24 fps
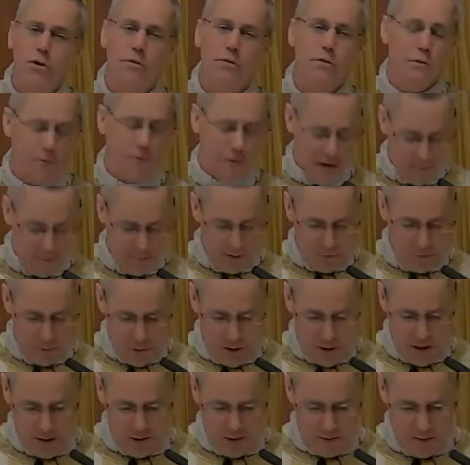for family
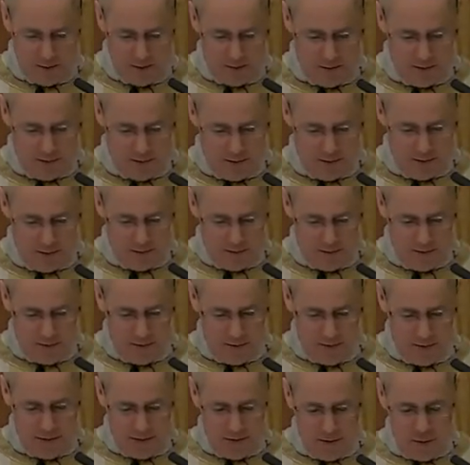prayer."
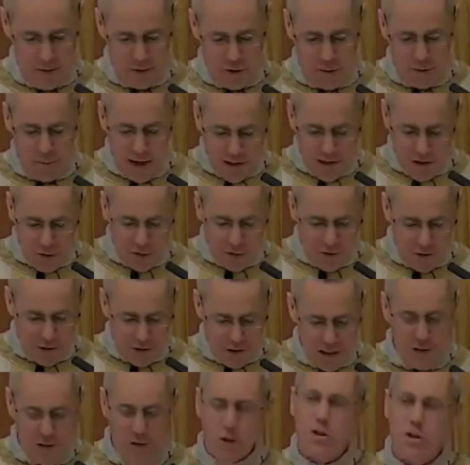So imagine what
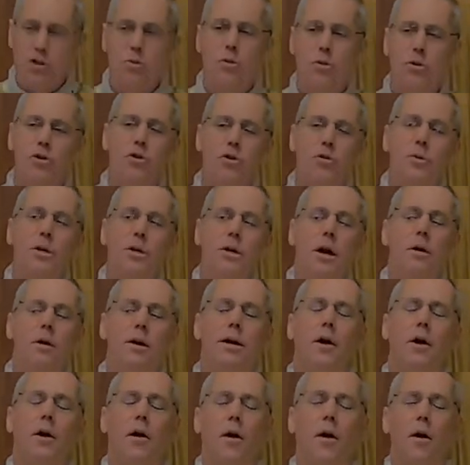Jesus would do
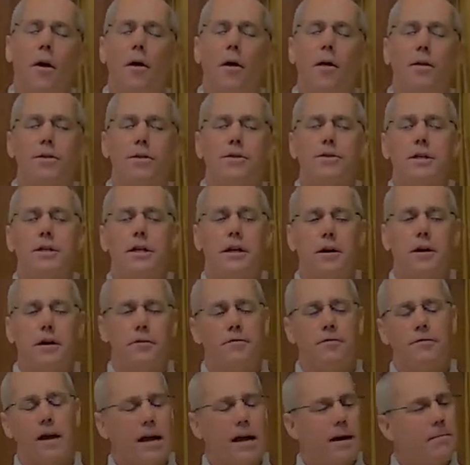in our hearts, in our
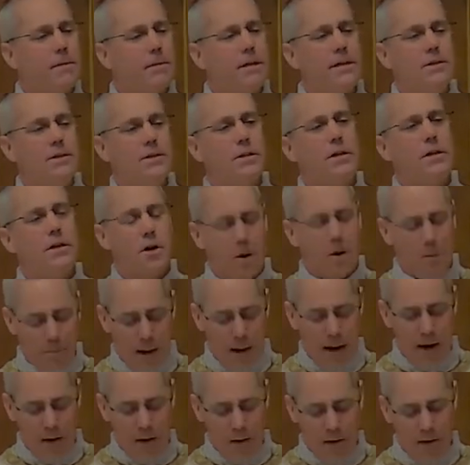families, and in our
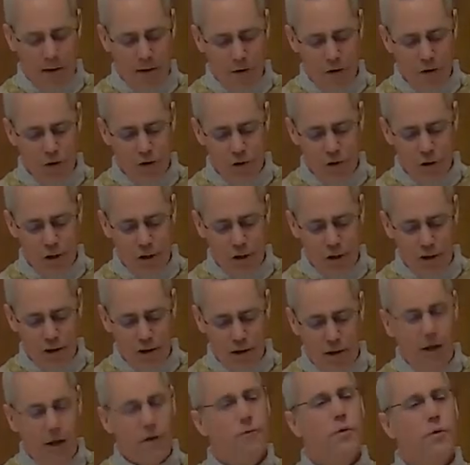parish
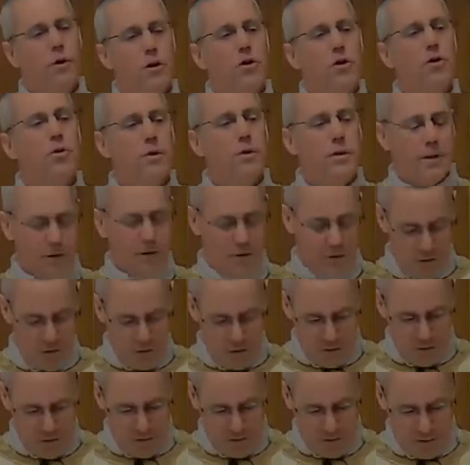if we do
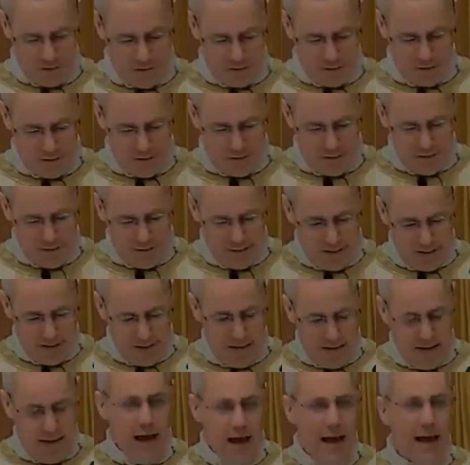this.
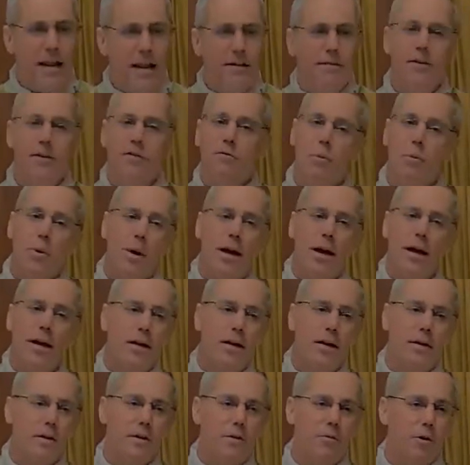And even if
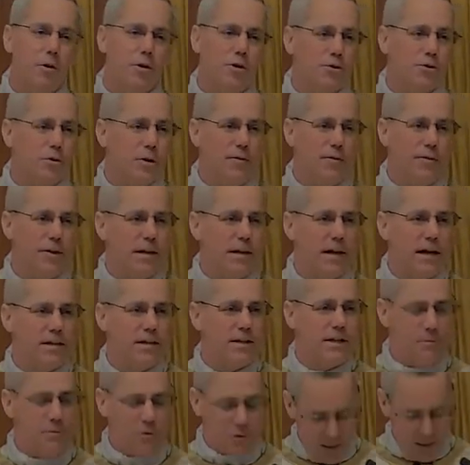praying the rosary every day
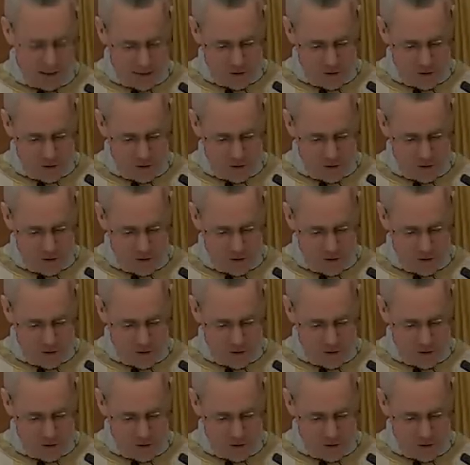seems like